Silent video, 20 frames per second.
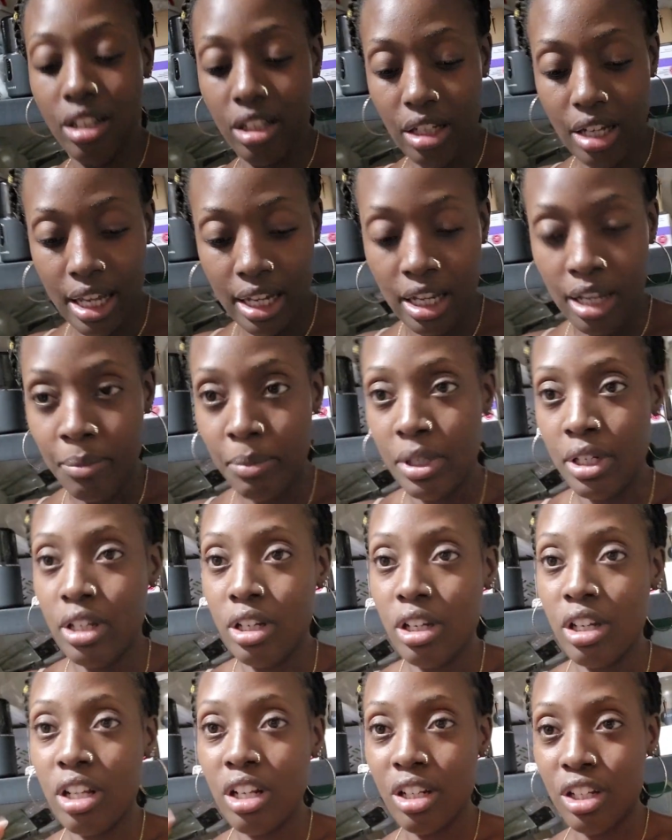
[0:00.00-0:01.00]
like I'm in
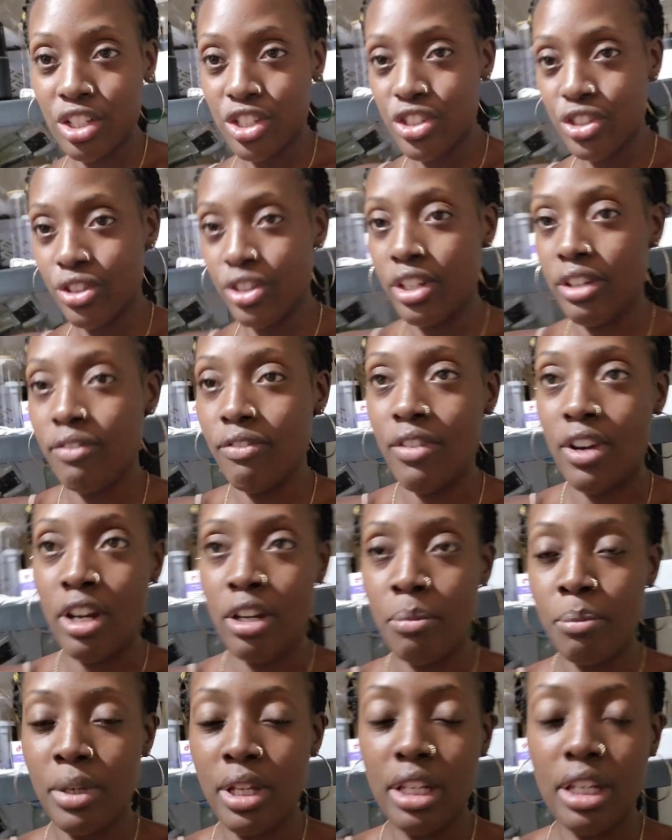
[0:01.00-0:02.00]
a clustered Mama!
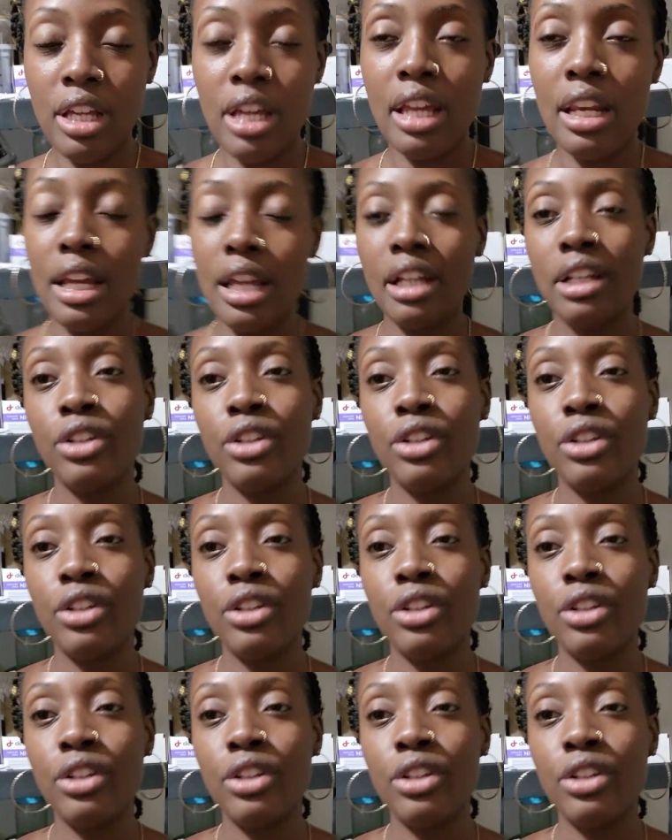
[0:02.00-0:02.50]
Environment and I